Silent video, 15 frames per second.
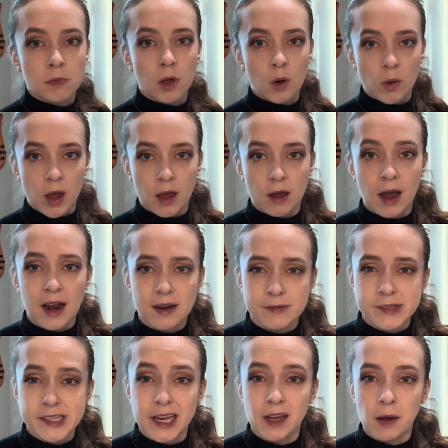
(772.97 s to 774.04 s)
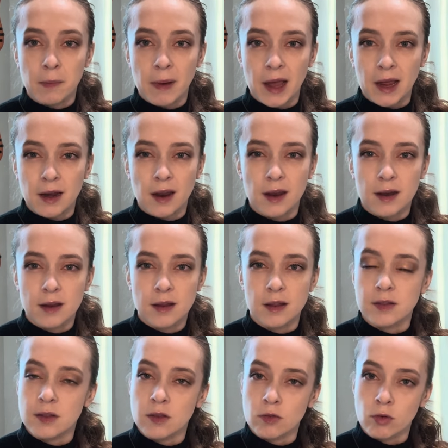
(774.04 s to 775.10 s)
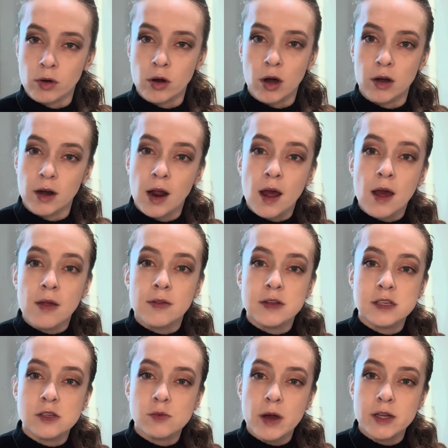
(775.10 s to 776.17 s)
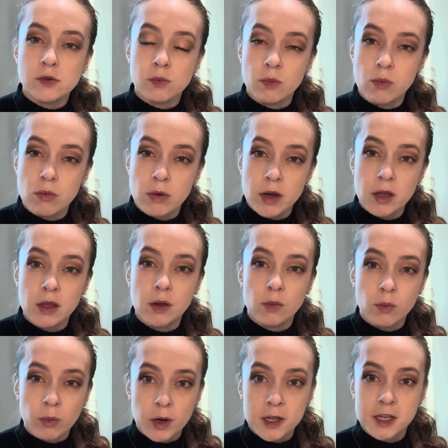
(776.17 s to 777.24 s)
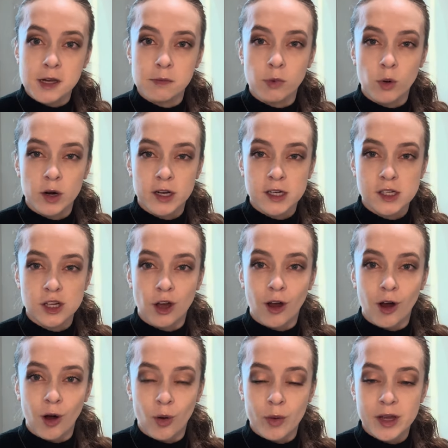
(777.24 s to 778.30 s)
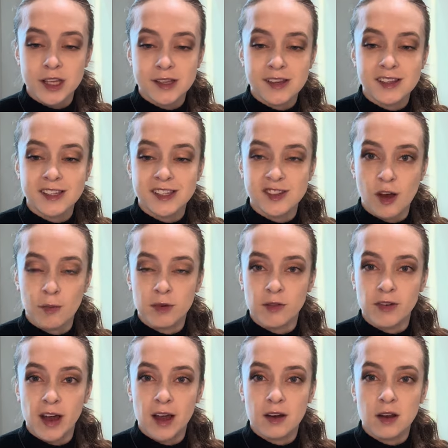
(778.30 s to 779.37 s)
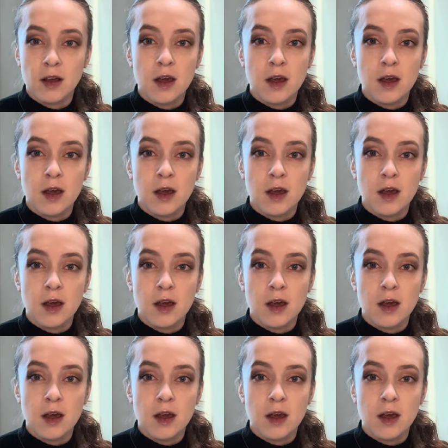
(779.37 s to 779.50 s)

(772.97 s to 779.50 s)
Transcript: Okay, kind of syncopated in this regard. This is why it's really, really important to always subdivide.